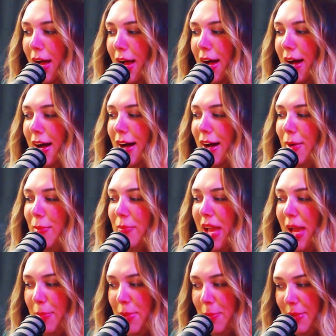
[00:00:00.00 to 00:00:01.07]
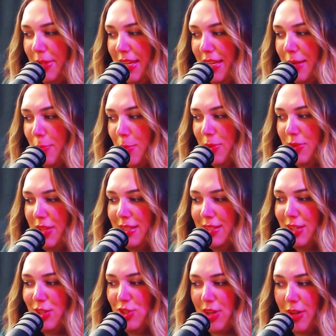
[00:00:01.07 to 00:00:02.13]
Um, happy belated birthday
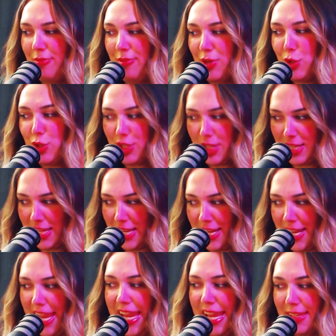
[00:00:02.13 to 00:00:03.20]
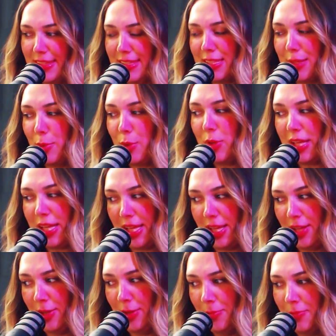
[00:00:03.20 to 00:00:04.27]
to Jeff Farishidian and Summer
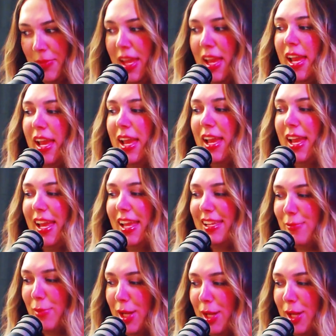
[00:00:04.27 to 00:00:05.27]
Gill. Hell yeah!